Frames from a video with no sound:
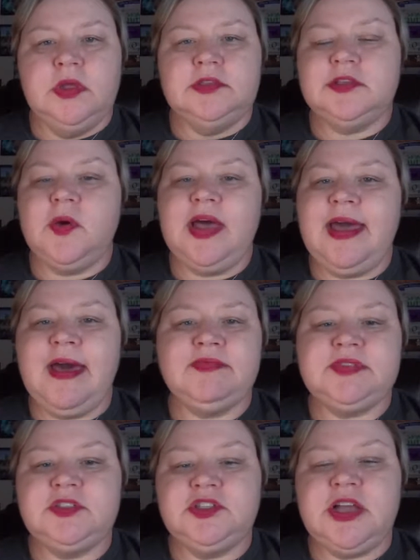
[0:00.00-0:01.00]
So I have
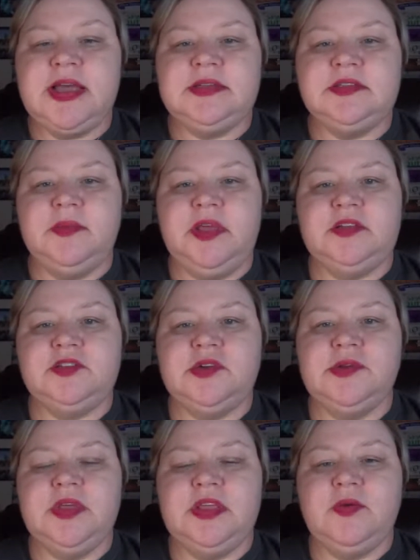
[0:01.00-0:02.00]
to check to make
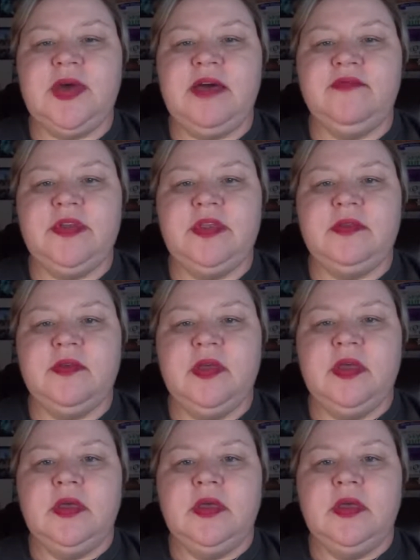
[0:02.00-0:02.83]
sure that you haven't